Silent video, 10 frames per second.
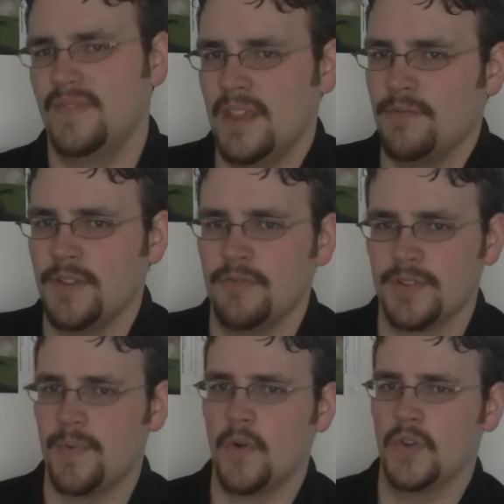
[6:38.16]
It was
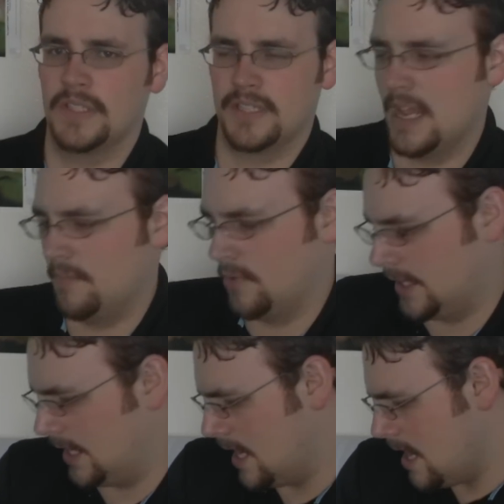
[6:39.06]
a pointless game,
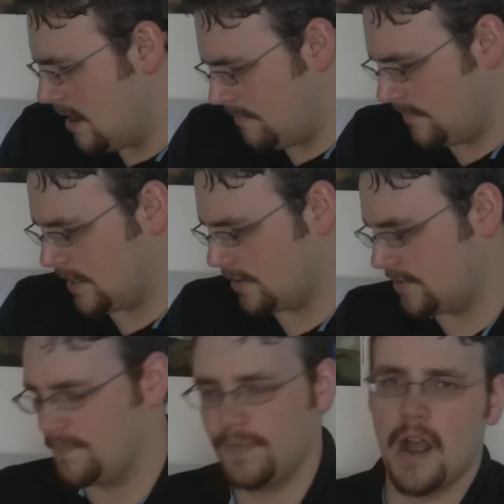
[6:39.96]
really.
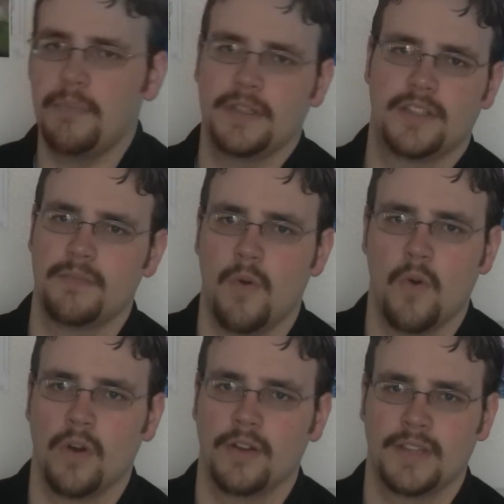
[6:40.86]
There's probably some
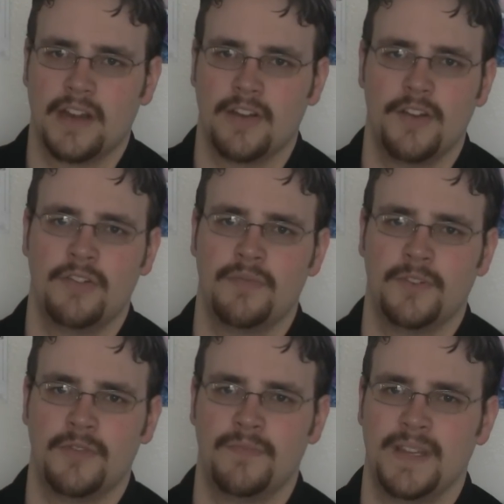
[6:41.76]
more that are
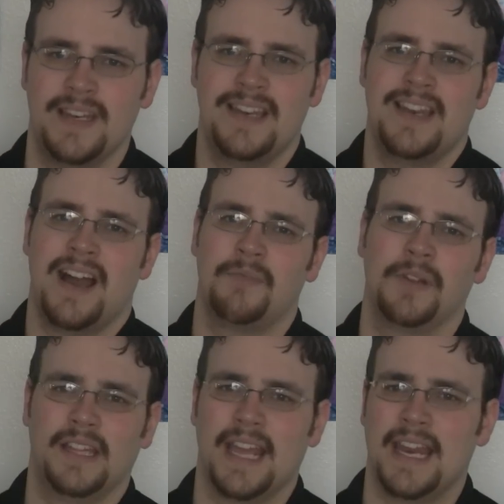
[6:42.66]
notable, but not
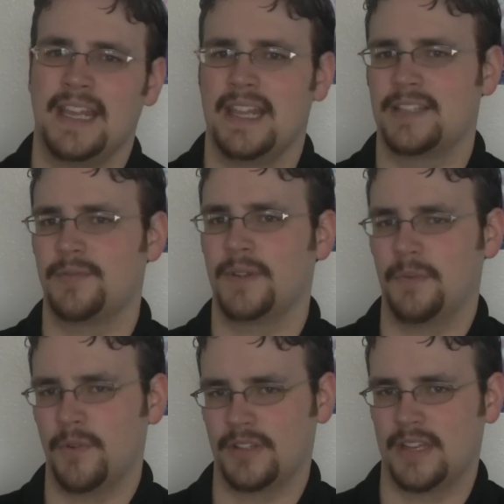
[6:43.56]
really any that's really
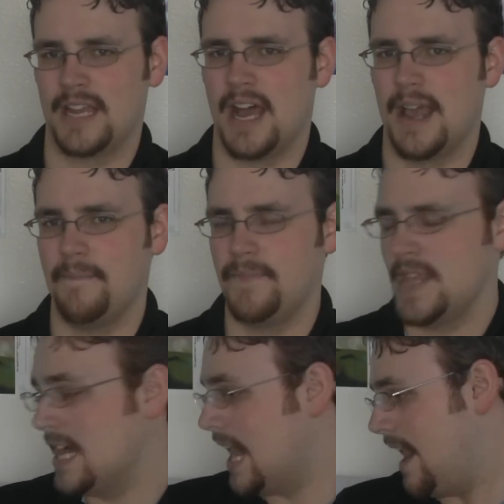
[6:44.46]
worth the time.
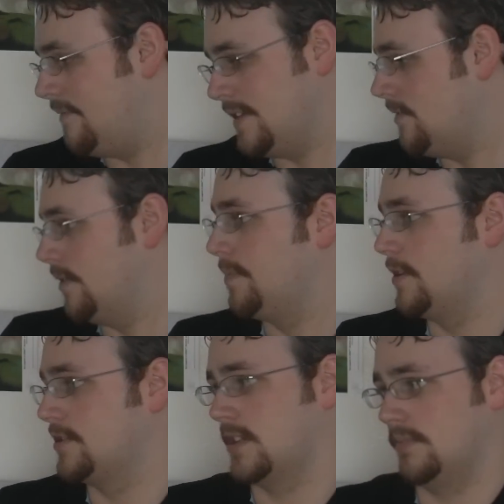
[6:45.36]
I've never
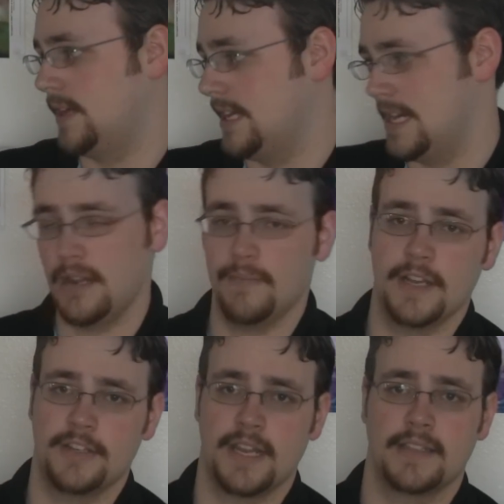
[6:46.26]
personally played any of
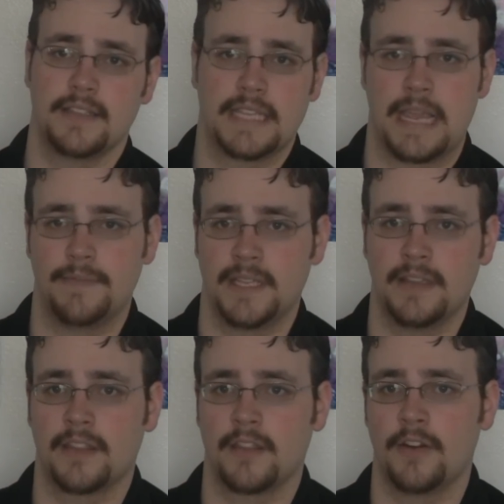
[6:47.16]
my Genesis games in
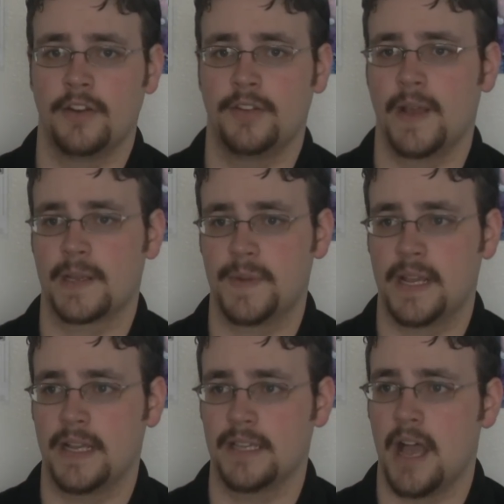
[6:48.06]
the 32X
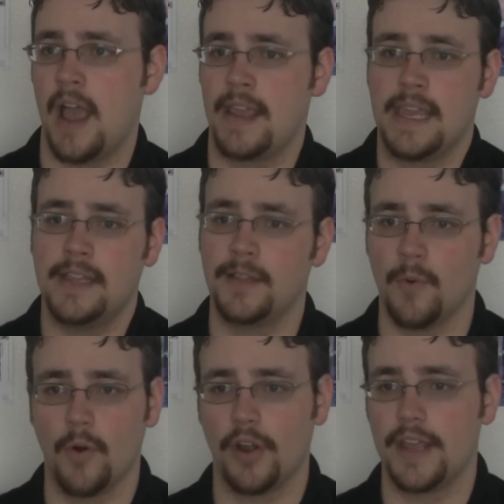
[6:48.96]
because I heed the
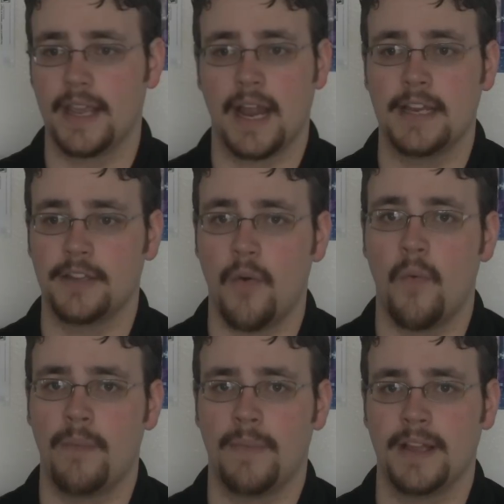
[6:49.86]
warning and I don't
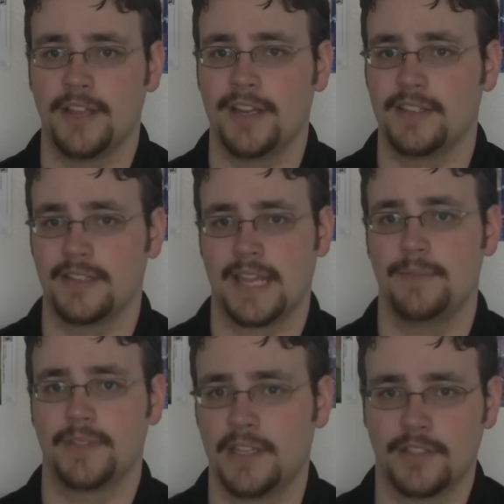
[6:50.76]
want my Genesis
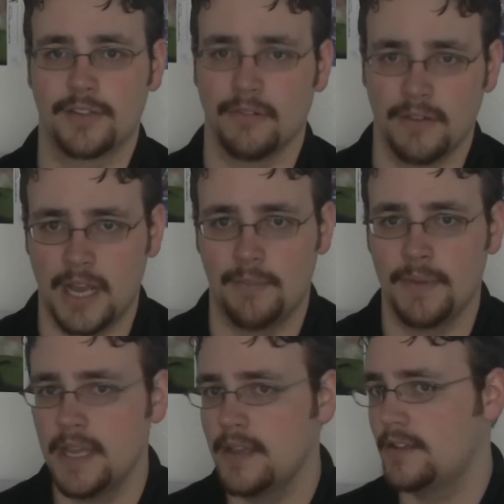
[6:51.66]
games to get screwed up.
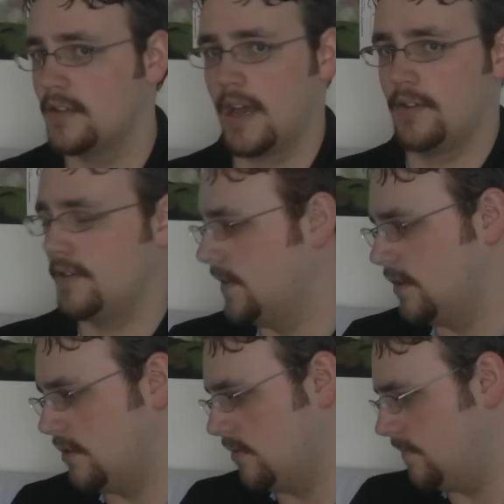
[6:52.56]
So I don't even
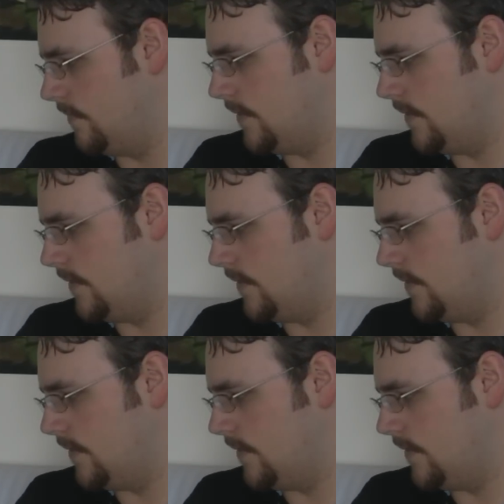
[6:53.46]
know.